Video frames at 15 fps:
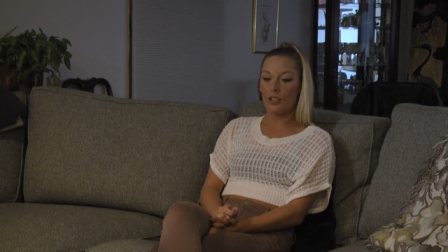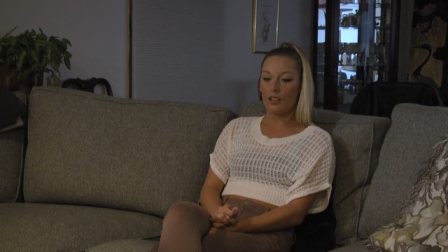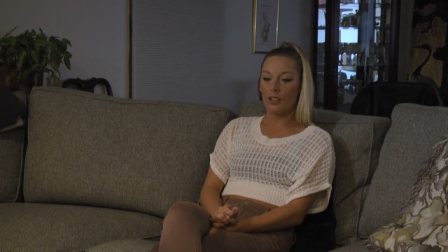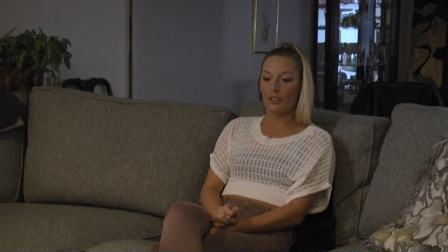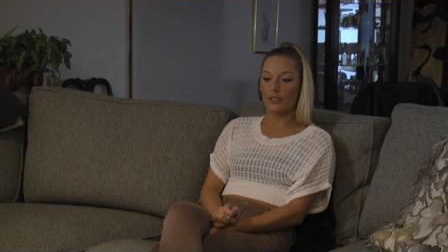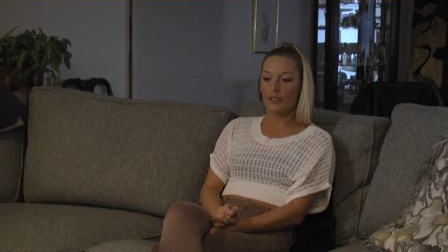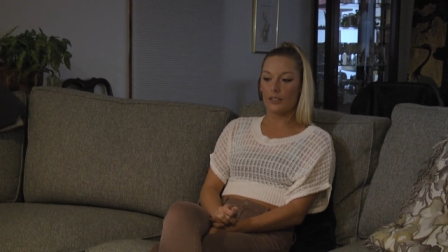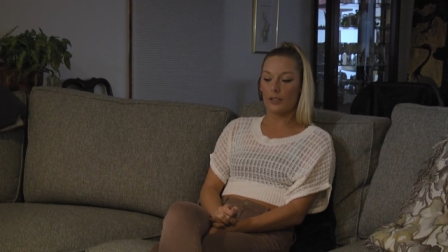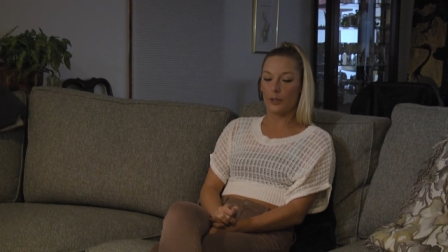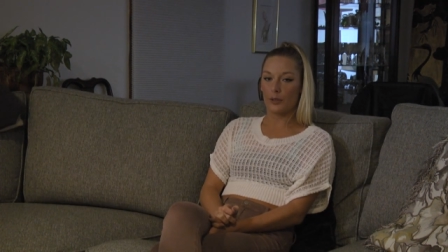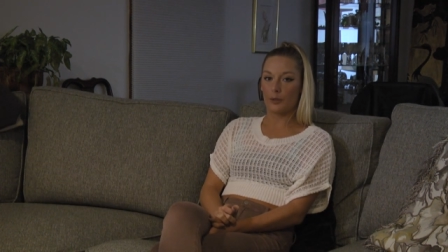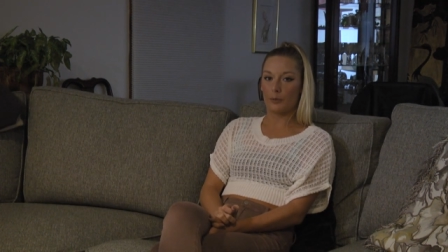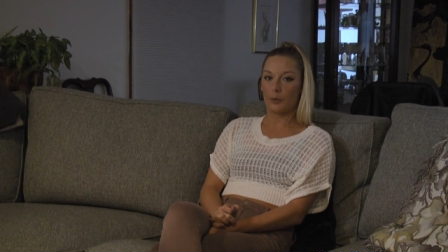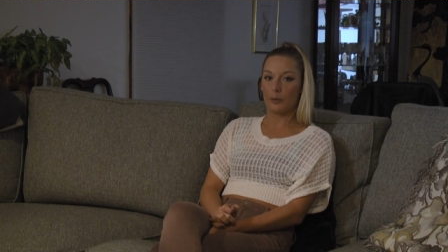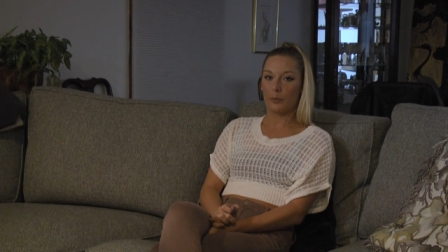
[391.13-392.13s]
difficult.
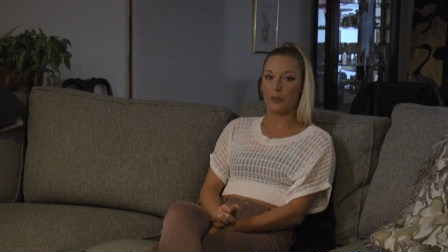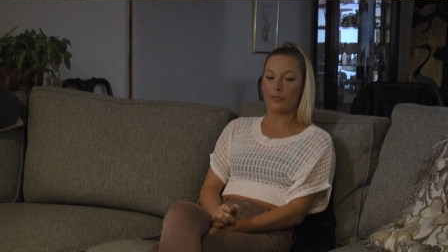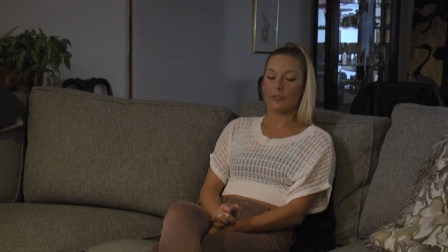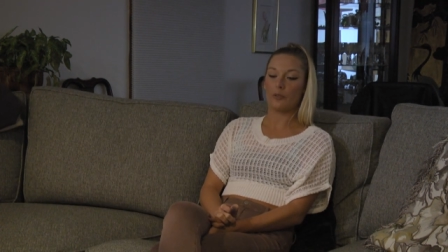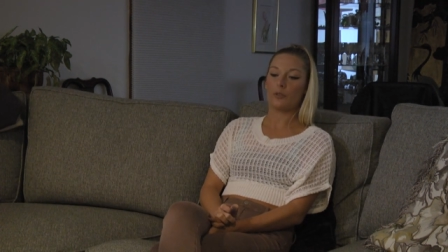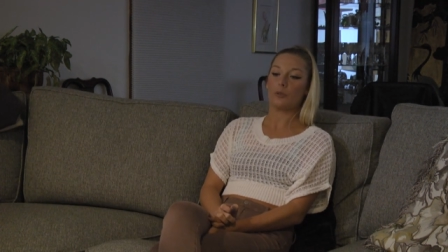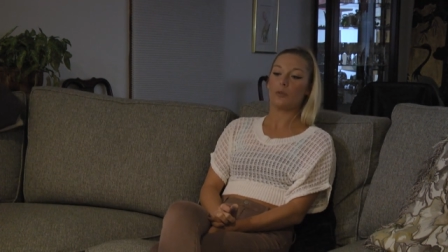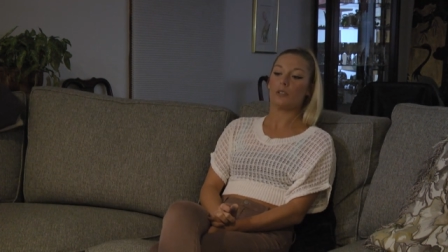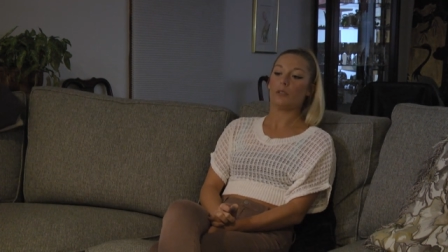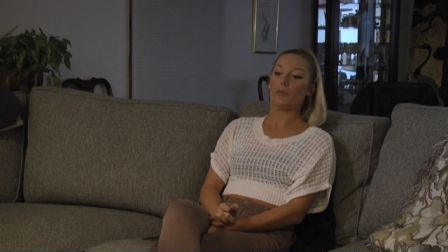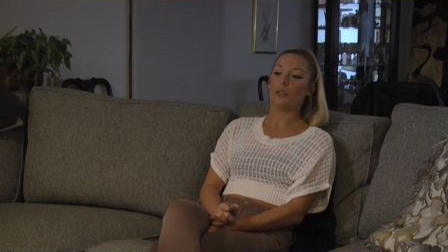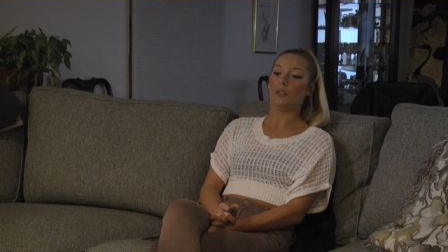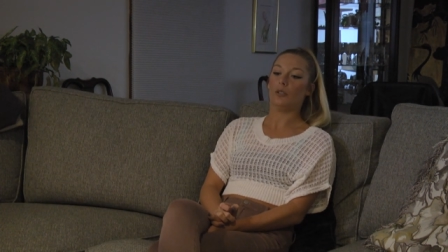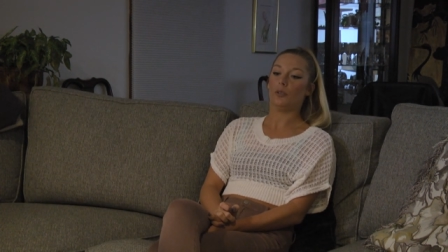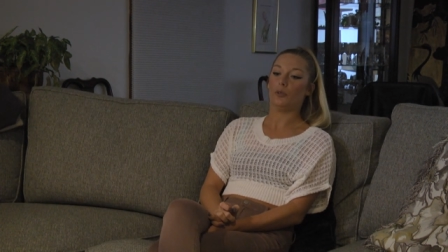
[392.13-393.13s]
So my boyfriend was supposed to
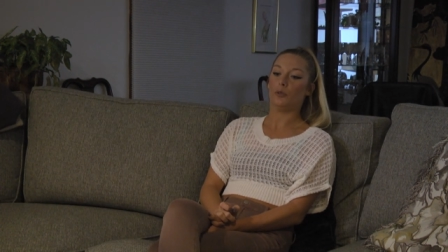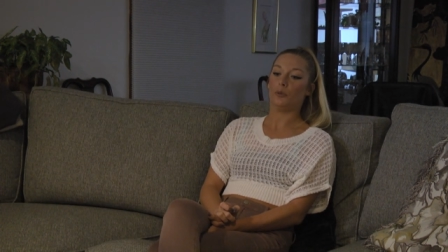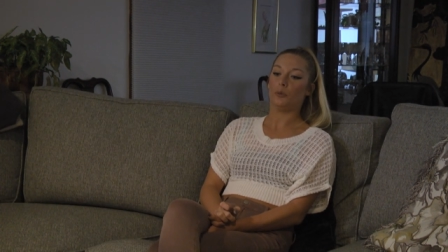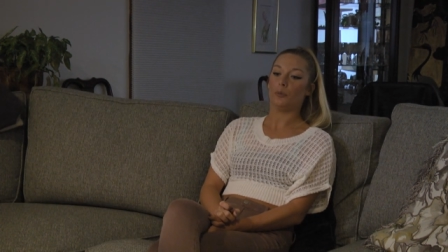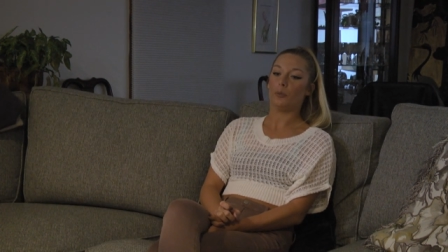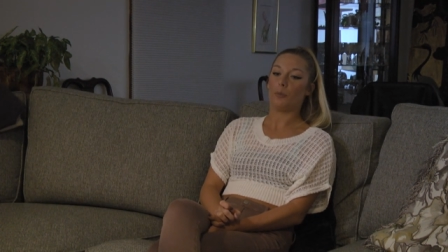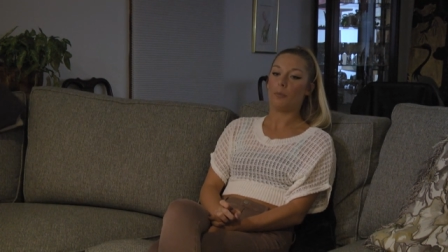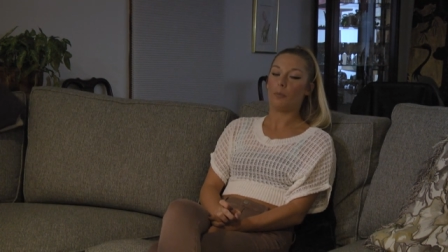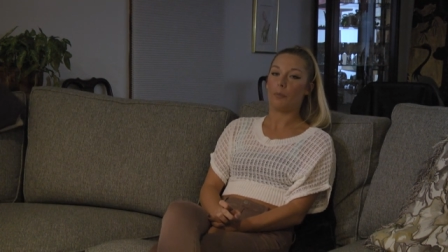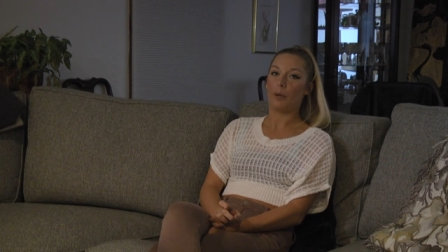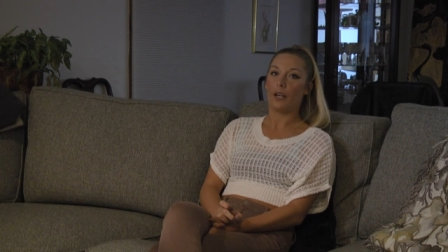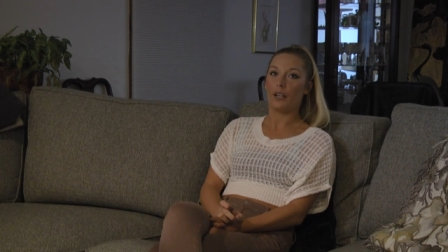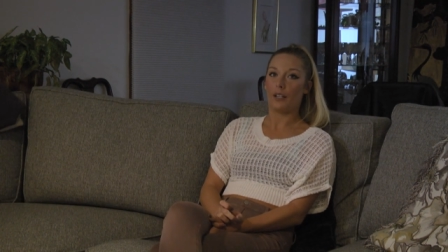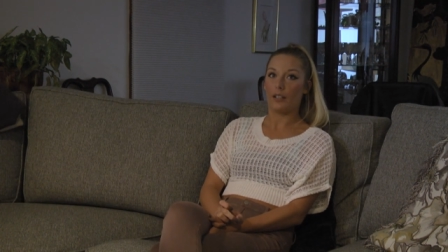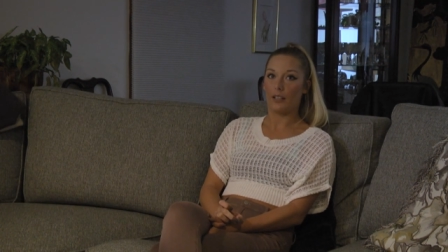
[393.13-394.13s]
be home
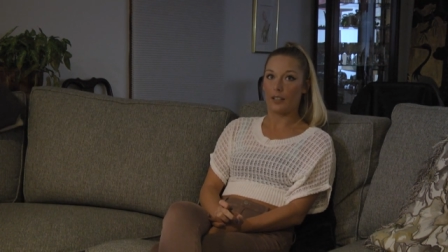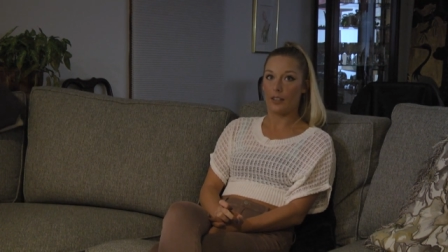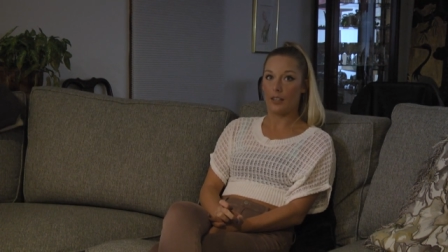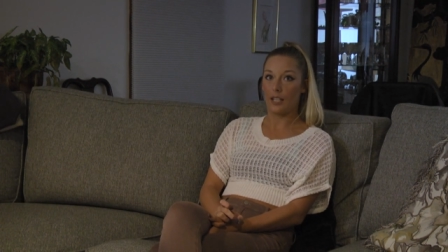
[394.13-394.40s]
by